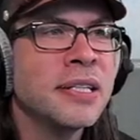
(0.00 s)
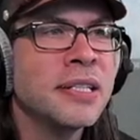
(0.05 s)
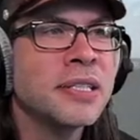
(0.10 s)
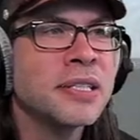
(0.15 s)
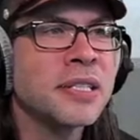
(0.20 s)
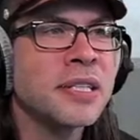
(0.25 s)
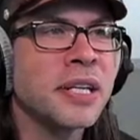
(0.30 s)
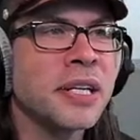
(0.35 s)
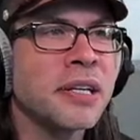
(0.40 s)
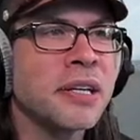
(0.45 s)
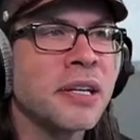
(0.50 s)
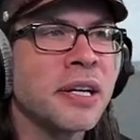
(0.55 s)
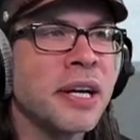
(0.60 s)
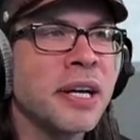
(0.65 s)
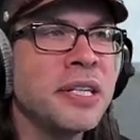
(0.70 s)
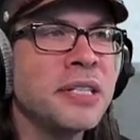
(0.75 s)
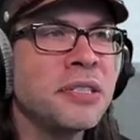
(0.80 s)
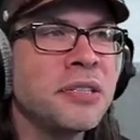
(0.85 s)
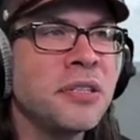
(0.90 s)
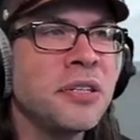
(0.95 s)
It's like,
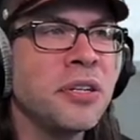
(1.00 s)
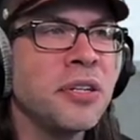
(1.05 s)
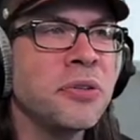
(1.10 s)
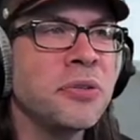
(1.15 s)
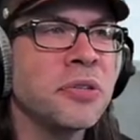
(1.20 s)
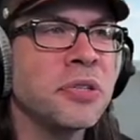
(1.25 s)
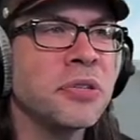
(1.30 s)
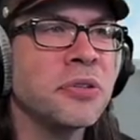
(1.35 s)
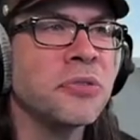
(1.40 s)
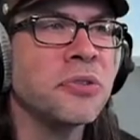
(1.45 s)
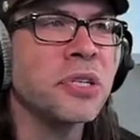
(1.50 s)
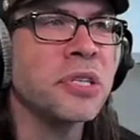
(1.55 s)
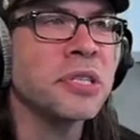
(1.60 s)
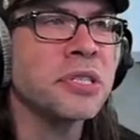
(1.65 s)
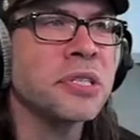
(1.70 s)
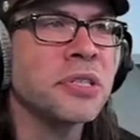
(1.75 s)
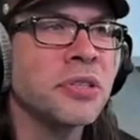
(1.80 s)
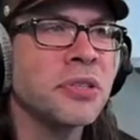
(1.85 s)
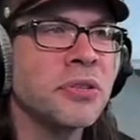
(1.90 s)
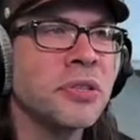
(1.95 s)
Kaiser, don't do
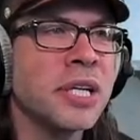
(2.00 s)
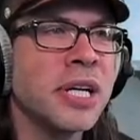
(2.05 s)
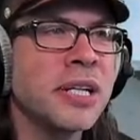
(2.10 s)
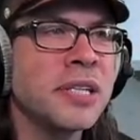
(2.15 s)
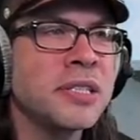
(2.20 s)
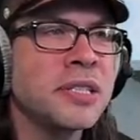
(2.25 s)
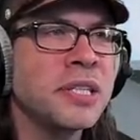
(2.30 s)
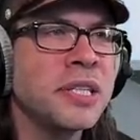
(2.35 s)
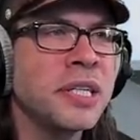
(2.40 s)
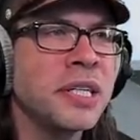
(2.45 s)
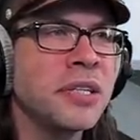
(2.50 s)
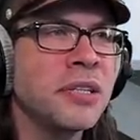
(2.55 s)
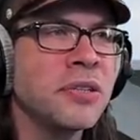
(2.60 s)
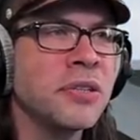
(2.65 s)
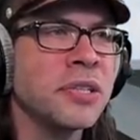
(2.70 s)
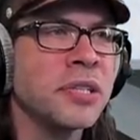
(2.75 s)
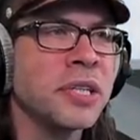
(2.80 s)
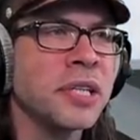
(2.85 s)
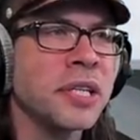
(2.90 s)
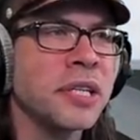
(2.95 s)
this. Do not stick
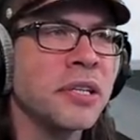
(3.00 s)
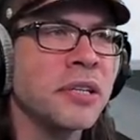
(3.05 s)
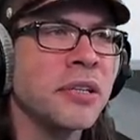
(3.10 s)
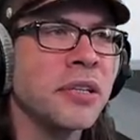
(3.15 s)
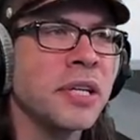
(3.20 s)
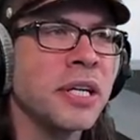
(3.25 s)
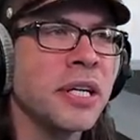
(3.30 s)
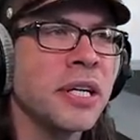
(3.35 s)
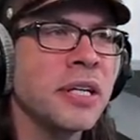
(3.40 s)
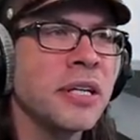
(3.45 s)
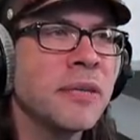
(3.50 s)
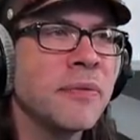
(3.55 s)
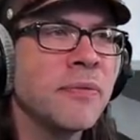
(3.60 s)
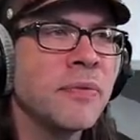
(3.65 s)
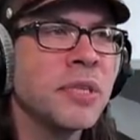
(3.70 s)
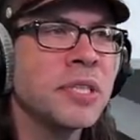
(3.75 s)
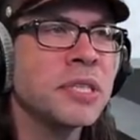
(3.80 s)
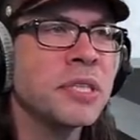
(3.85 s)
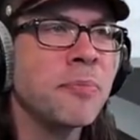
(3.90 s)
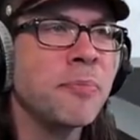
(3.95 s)
your dick in there.
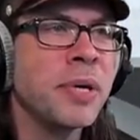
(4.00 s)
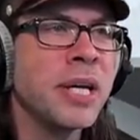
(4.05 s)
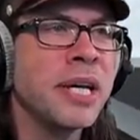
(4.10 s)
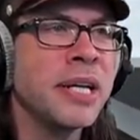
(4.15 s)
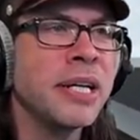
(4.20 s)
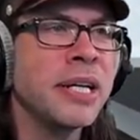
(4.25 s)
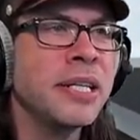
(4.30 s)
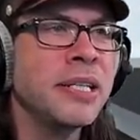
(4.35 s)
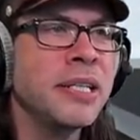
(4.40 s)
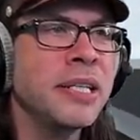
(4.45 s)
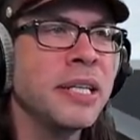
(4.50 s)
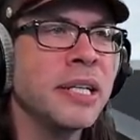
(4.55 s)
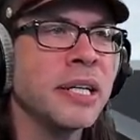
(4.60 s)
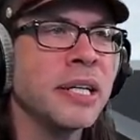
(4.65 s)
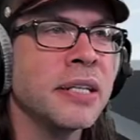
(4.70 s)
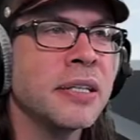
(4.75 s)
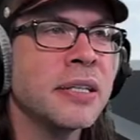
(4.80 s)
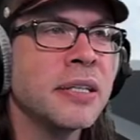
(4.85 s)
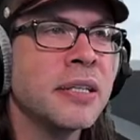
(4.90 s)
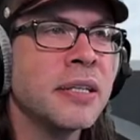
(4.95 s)
It's a bad
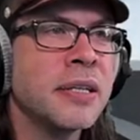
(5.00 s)
idea.